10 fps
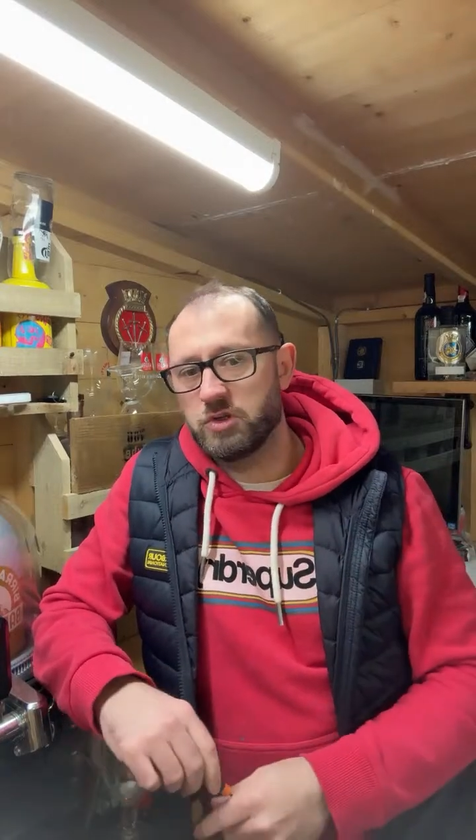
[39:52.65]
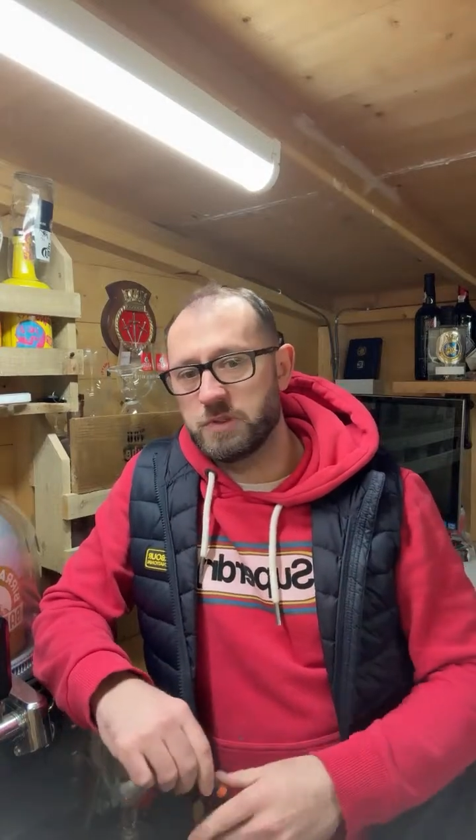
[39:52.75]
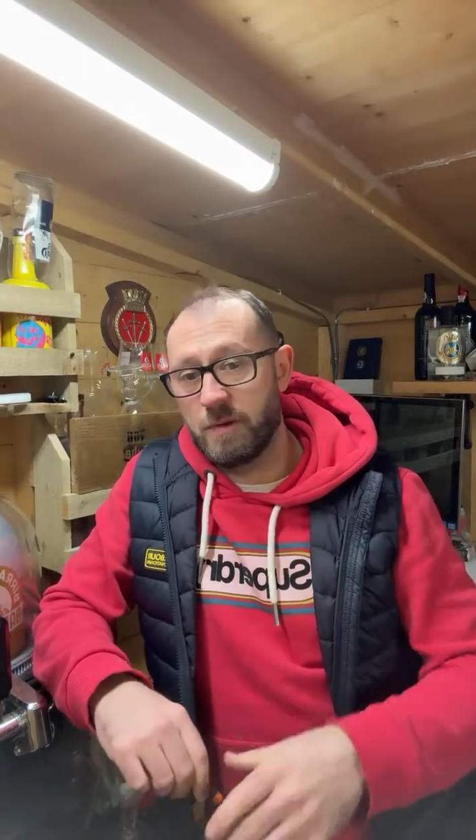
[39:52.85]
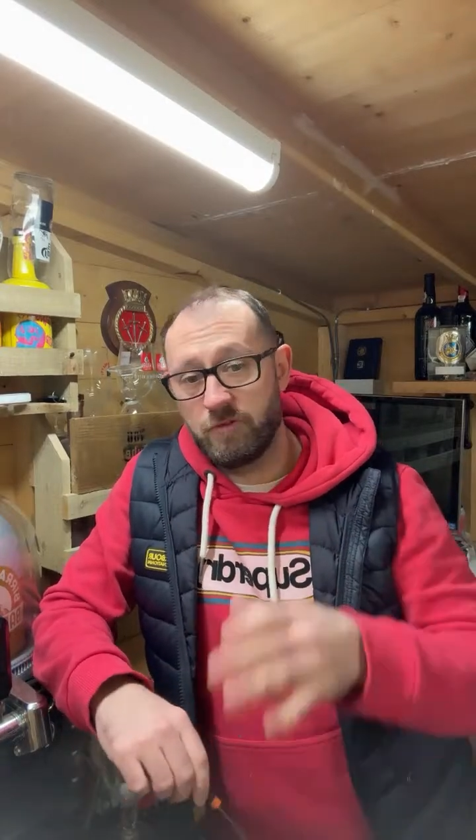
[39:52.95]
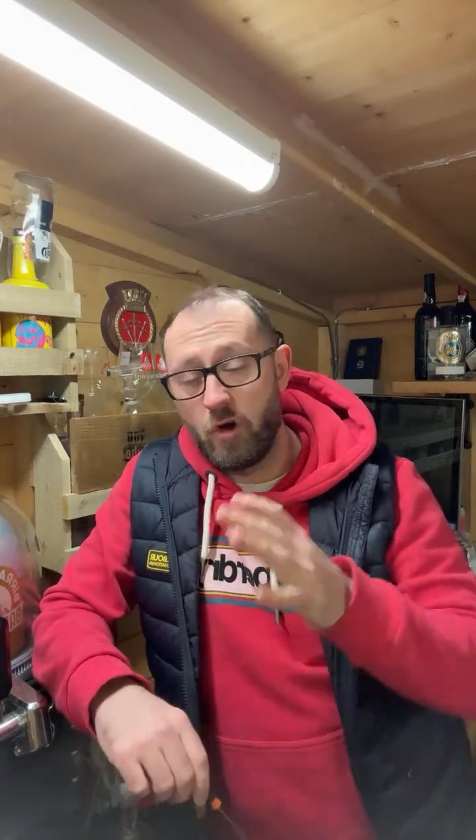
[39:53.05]
to
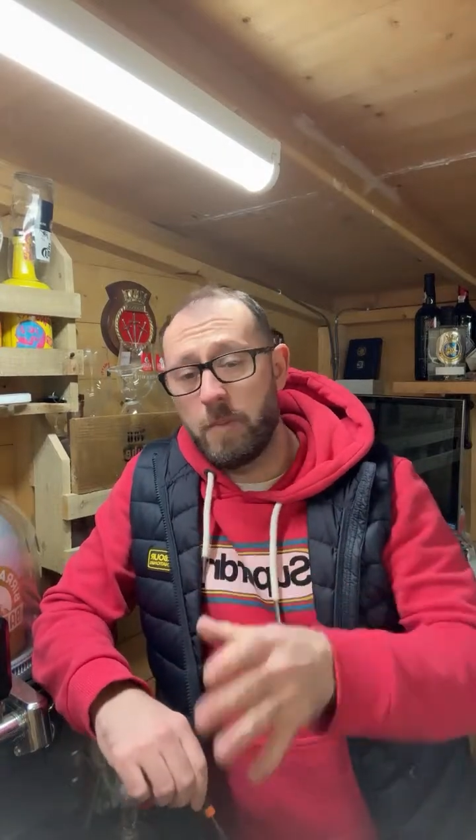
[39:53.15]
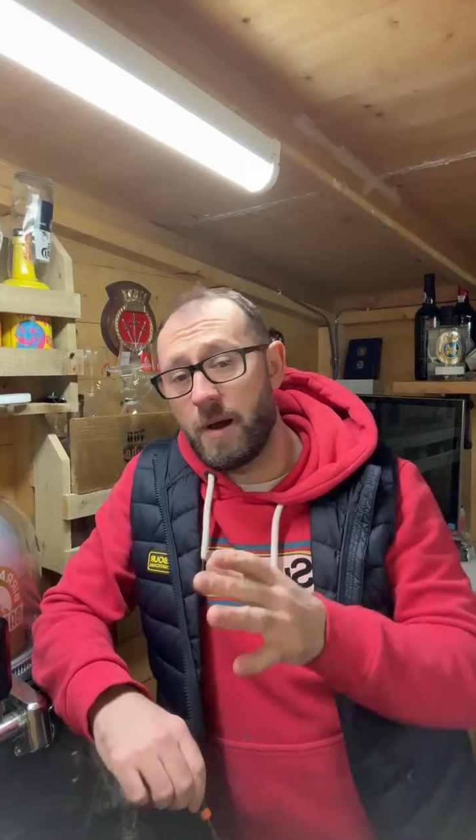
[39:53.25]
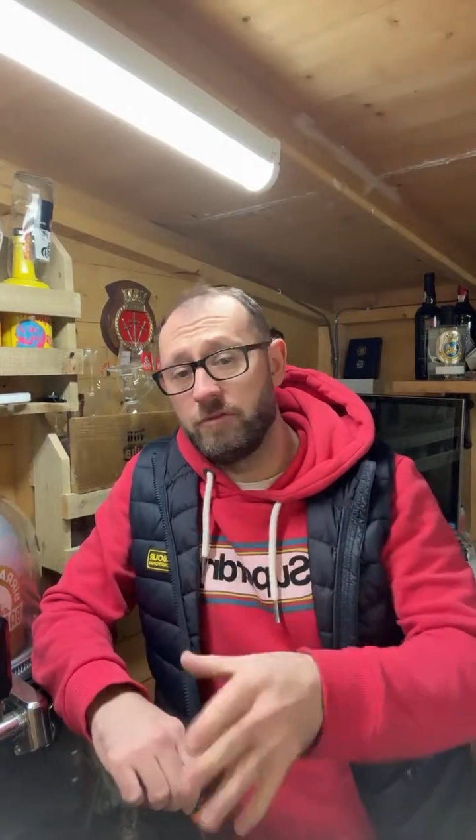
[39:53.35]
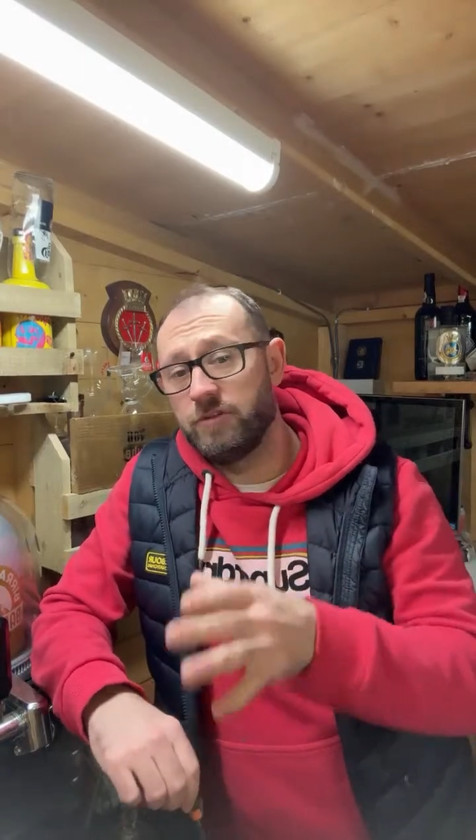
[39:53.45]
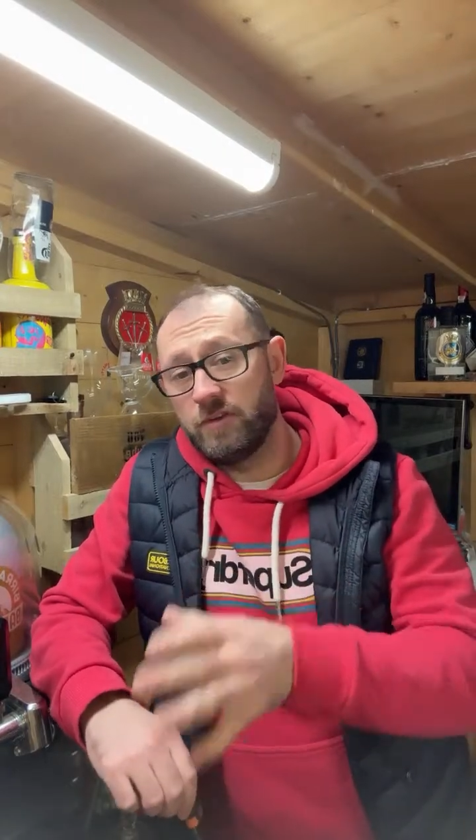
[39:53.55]
spend
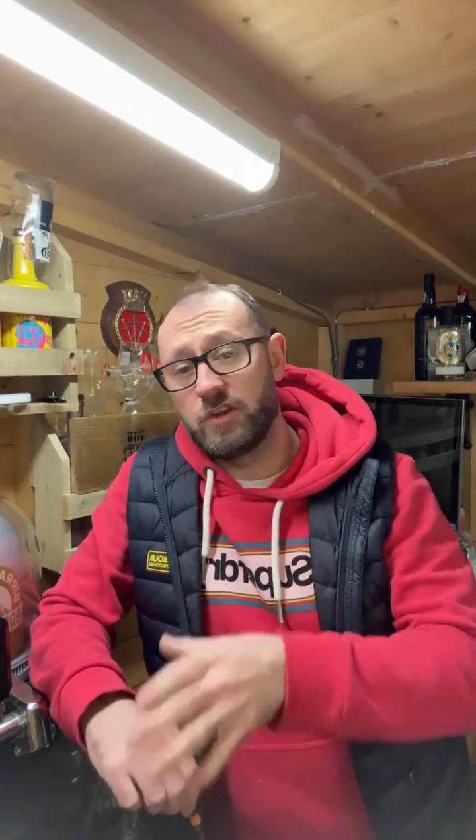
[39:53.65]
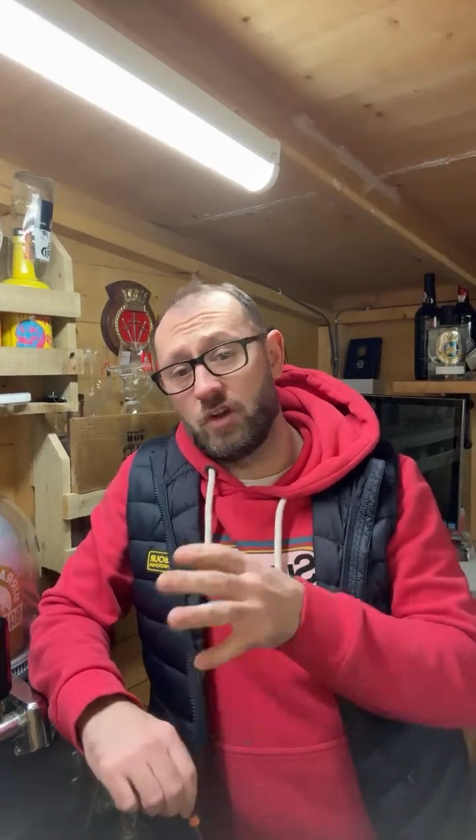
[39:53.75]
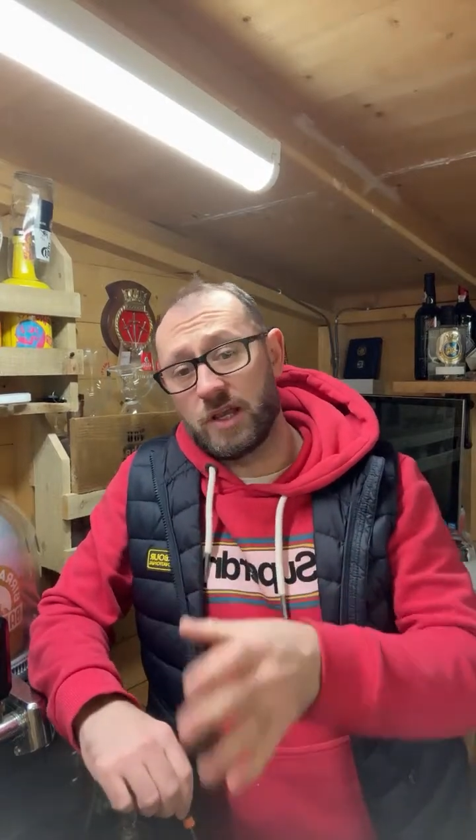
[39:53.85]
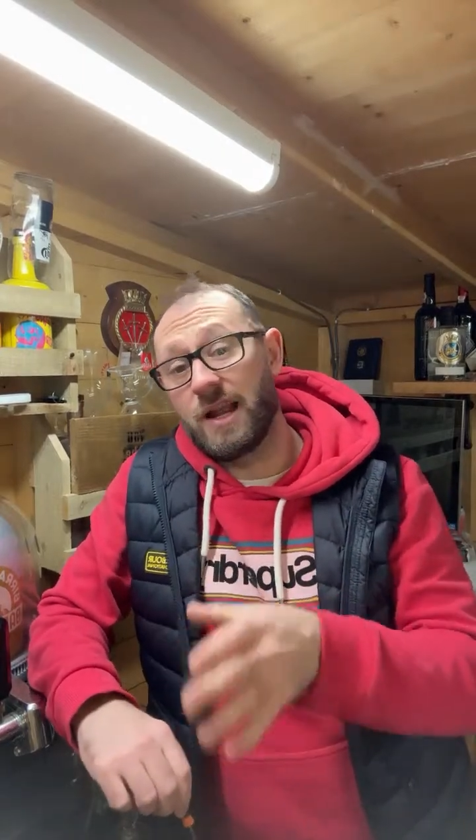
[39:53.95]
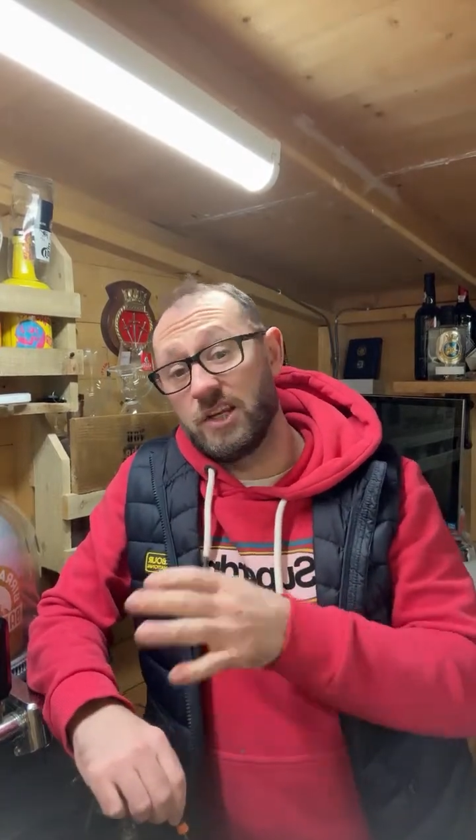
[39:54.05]
£4.50 on
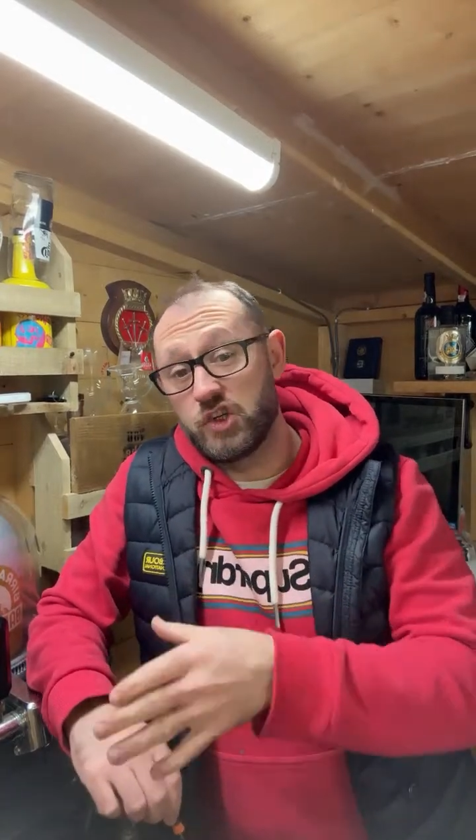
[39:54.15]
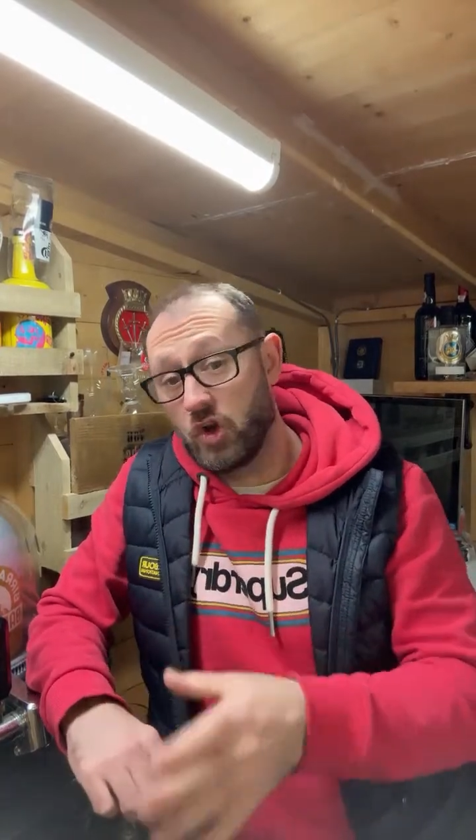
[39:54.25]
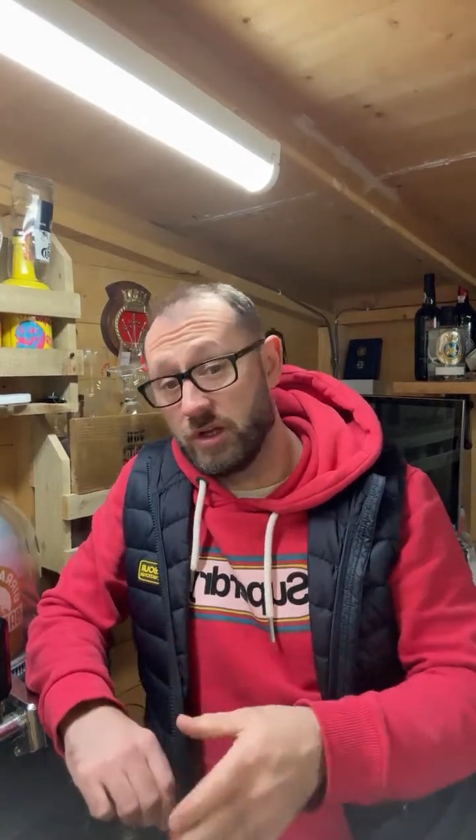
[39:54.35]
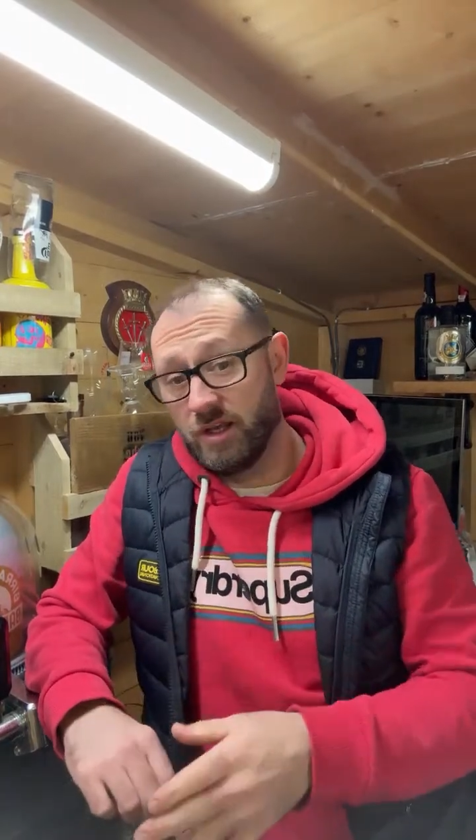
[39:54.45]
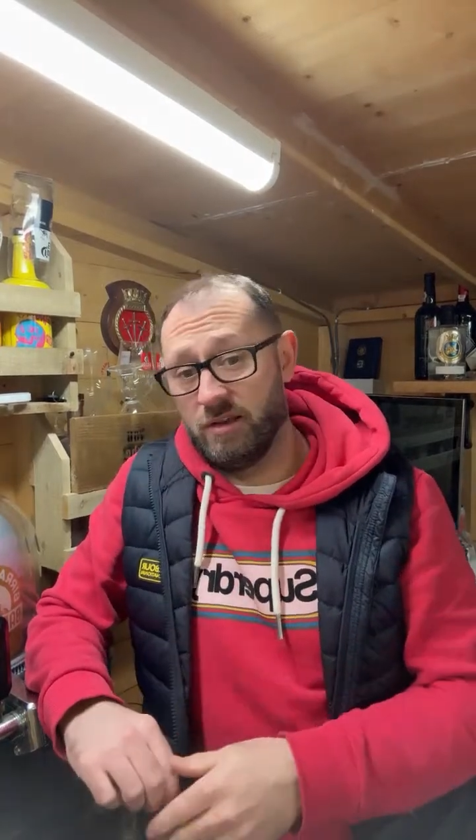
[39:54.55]
a can
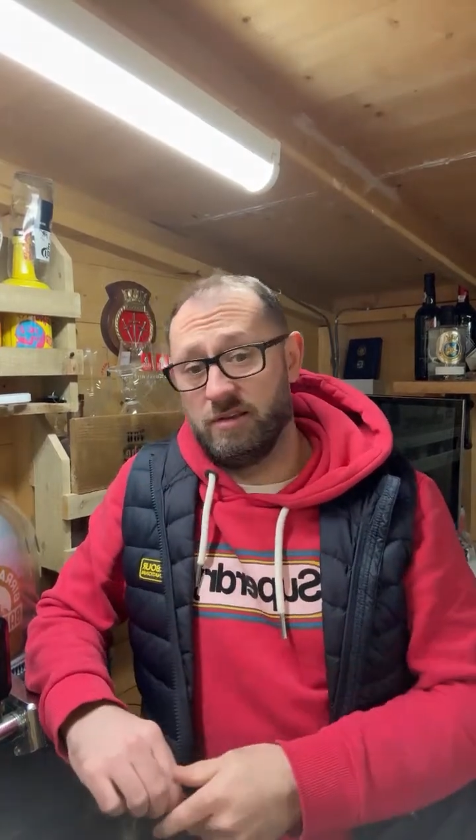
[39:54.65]
enjoying it?